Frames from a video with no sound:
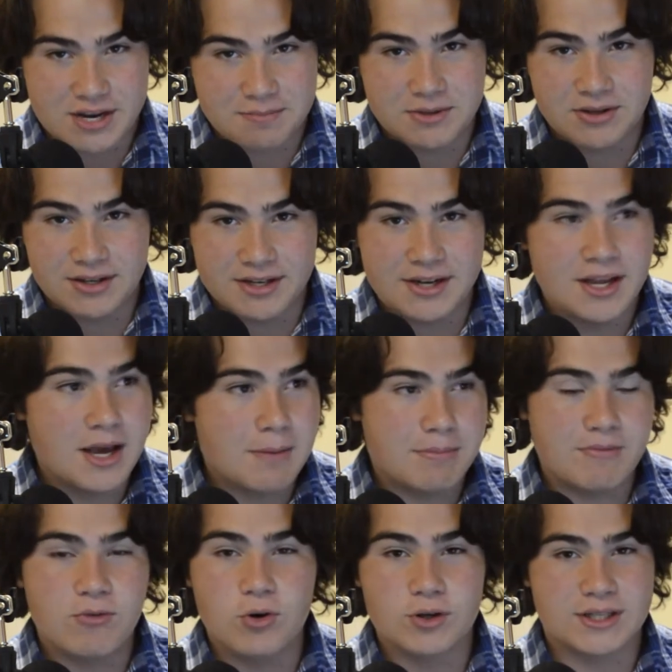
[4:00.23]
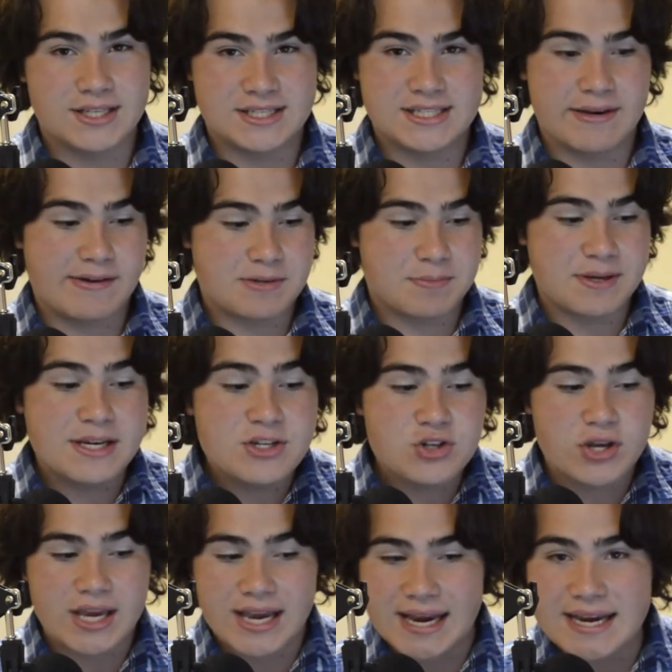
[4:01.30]
Milton before this series, but he
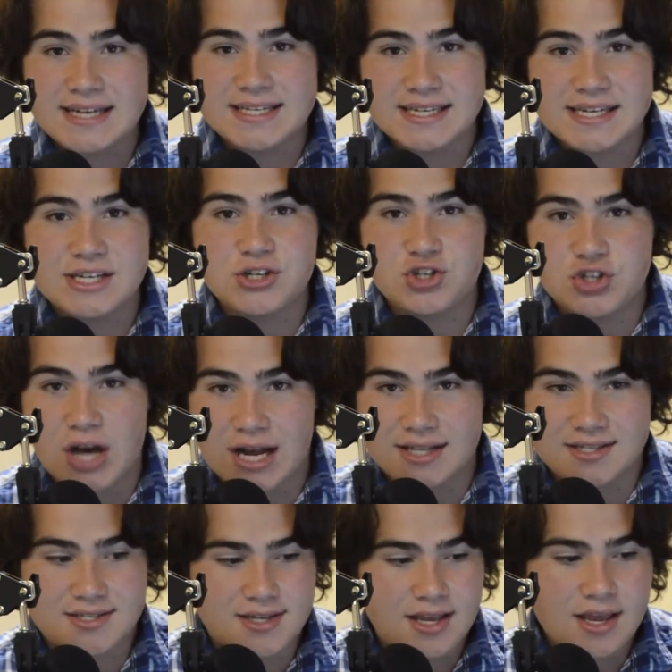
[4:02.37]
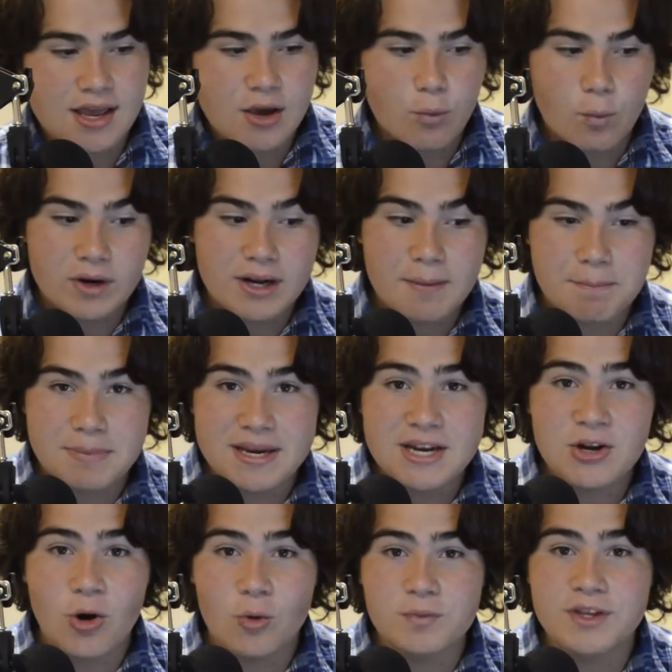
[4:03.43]
took 18 shots when Embiid
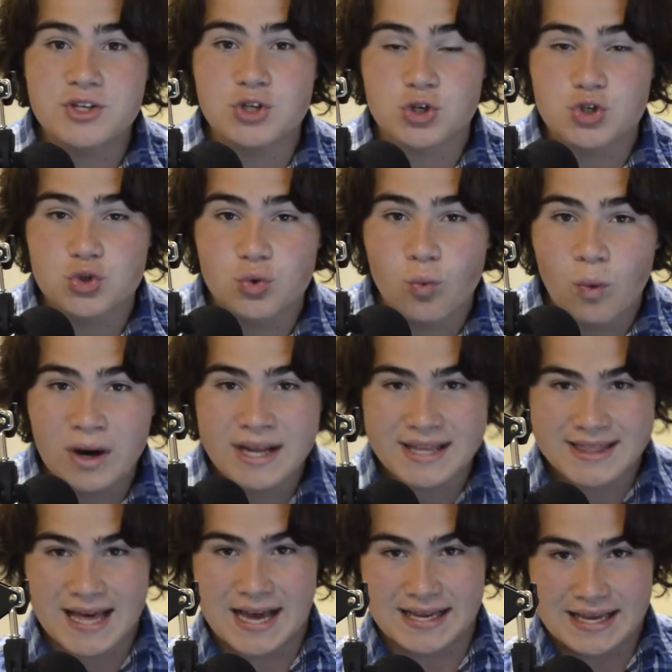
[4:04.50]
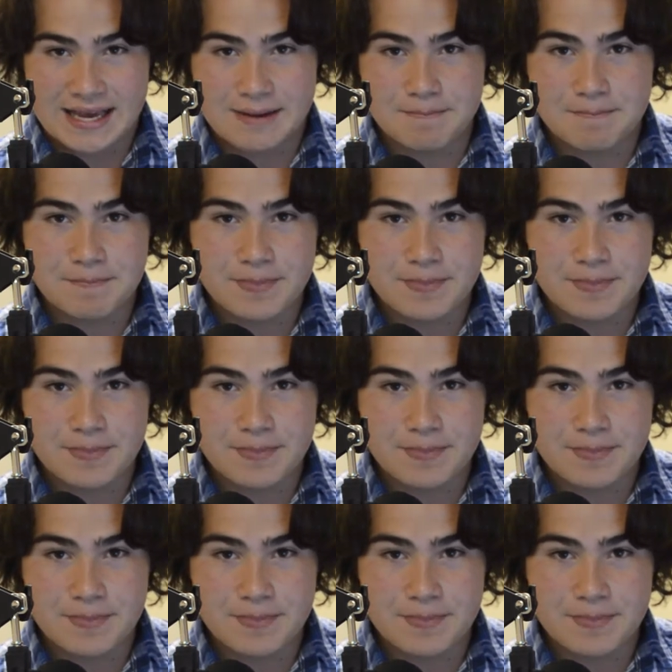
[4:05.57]
only took 20 that game.